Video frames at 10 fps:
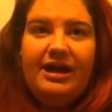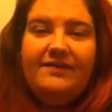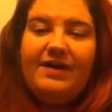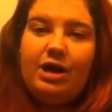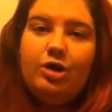
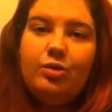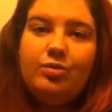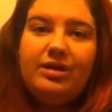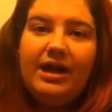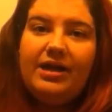if I
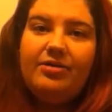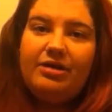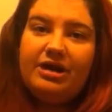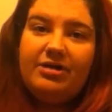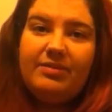cool down
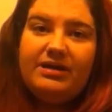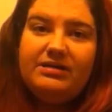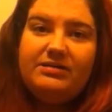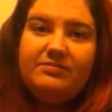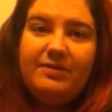and give my
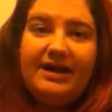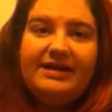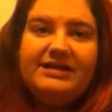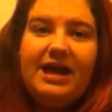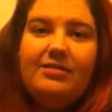
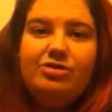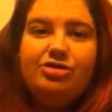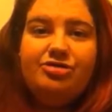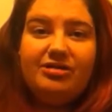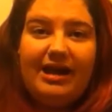body time
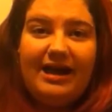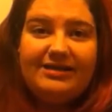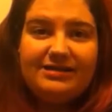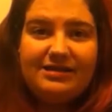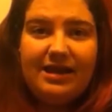to
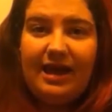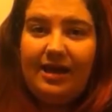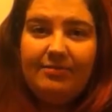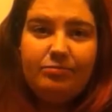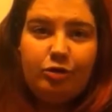relax,
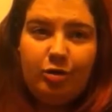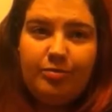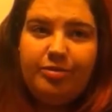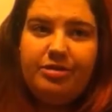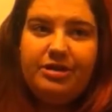I'm
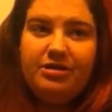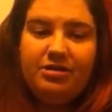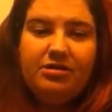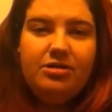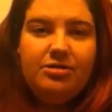normally
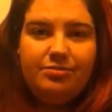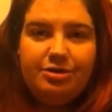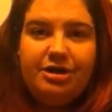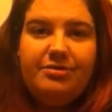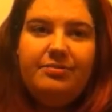
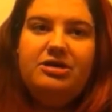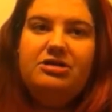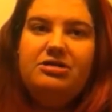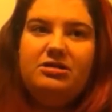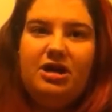pretty
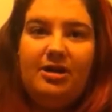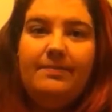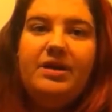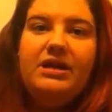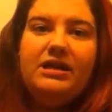much
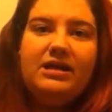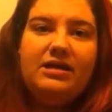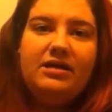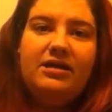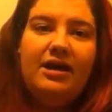upbeat
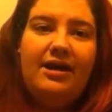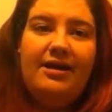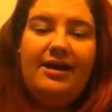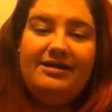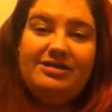again
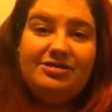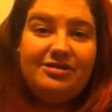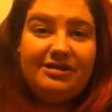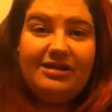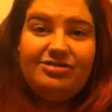until
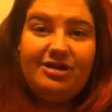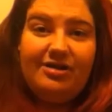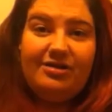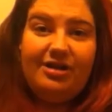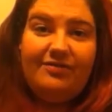the next
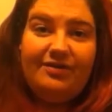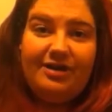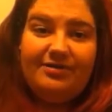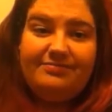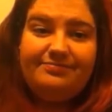round
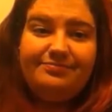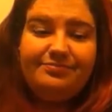of